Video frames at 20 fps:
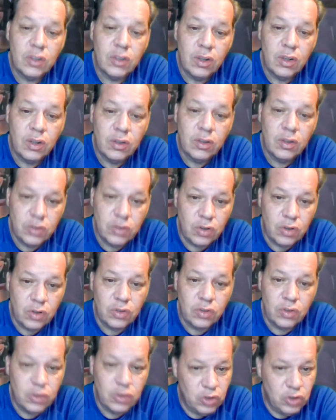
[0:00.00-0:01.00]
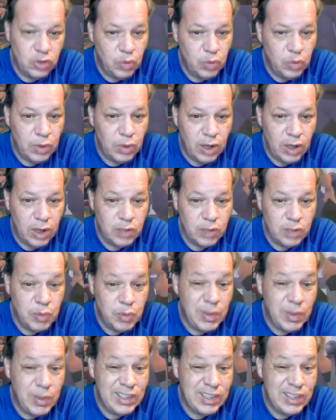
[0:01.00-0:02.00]
certain stupid laws put
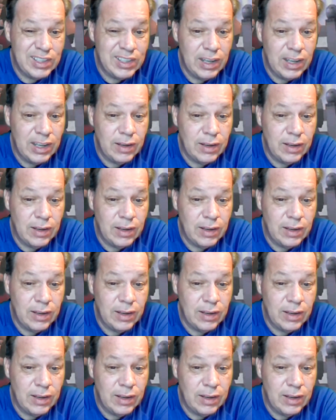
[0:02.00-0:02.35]
by the state.